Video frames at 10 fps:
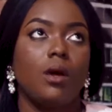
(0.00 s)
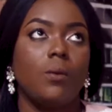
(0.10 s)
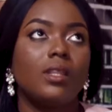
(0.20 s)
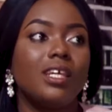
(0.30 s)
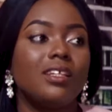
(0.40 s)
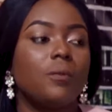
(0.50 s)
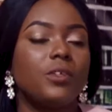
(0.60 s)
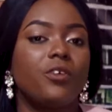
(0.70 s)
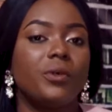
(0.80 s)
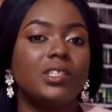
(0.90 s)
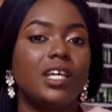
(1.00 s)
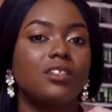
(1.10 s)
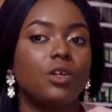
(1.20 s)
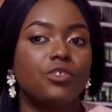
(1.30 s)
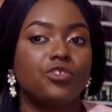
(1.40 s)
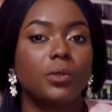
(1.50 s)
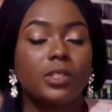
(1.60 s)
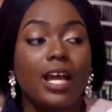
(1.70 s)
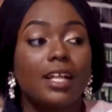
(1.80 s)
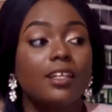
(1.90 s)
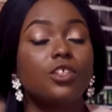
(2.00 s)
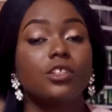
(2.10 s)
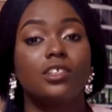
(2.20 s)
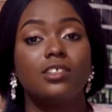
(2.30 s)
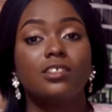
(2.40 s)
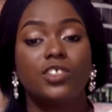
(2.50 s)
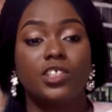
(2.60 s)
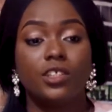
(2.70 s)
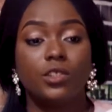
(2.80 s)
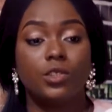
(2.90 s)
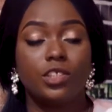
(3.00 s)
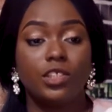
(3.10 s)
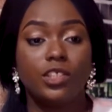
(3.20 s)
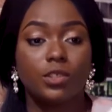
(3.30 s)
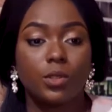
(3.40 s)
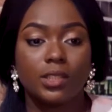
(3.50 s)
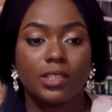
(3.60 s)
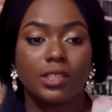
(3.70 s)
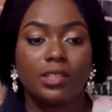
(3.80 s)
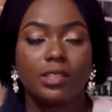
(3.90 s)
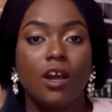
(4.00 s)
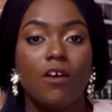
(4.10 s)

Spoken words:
one thing that the Christian doctrine or the Catholic teaches us is